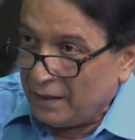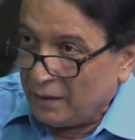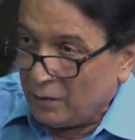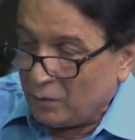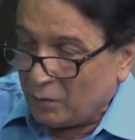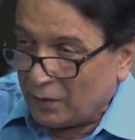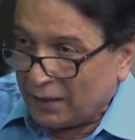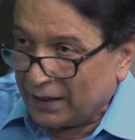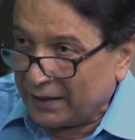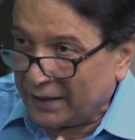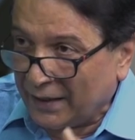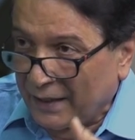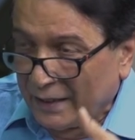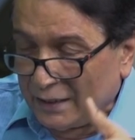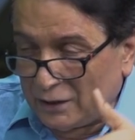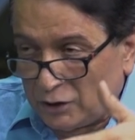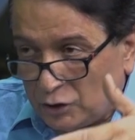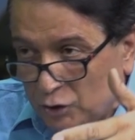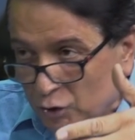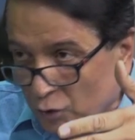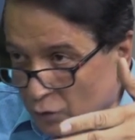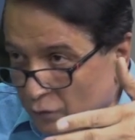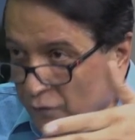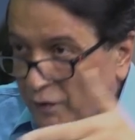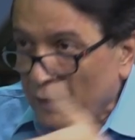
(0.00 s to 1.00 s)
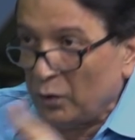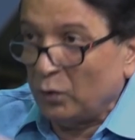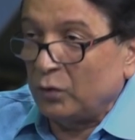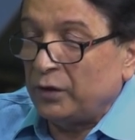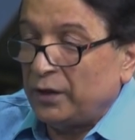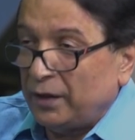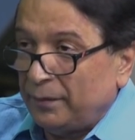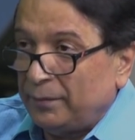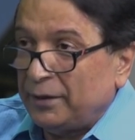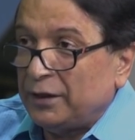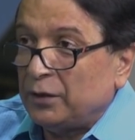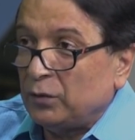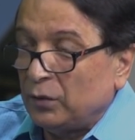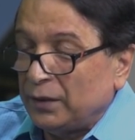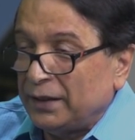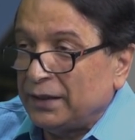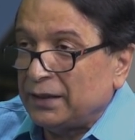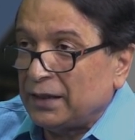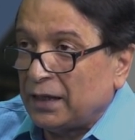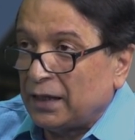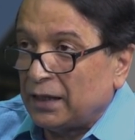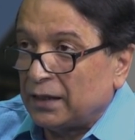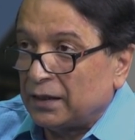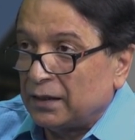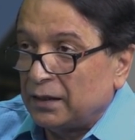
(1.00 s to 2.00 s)
Why the hell should we only be doing
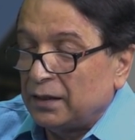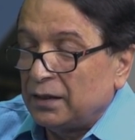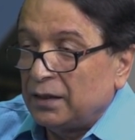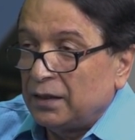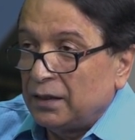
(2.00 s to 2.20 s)
that?